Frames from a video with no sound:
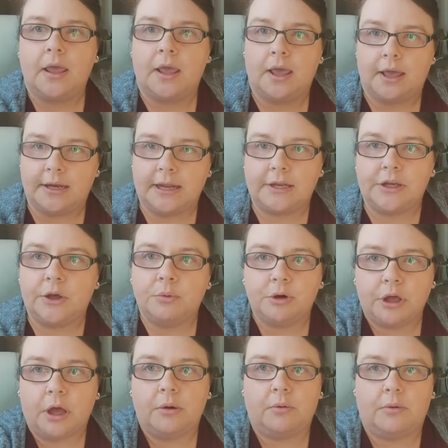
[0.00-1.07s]
And then you will
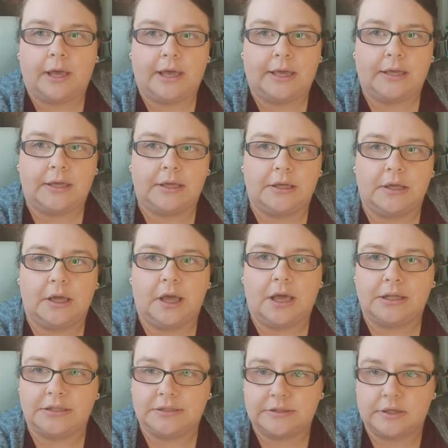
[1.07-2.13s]
go away
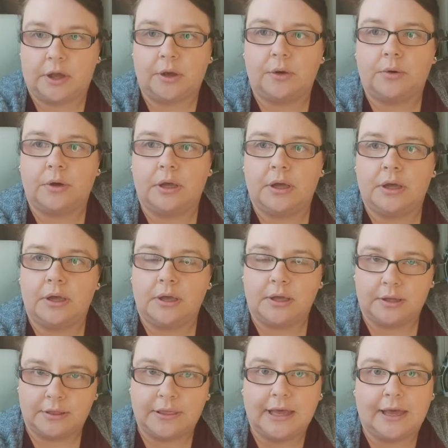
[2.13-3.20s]
and sew
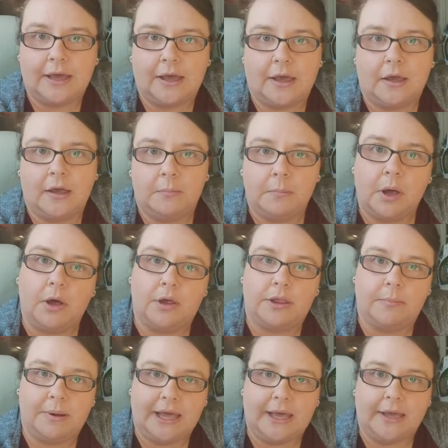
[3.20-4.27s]
that part of
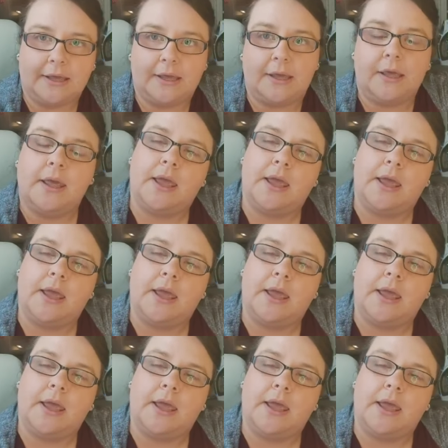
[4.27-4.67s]
the bag.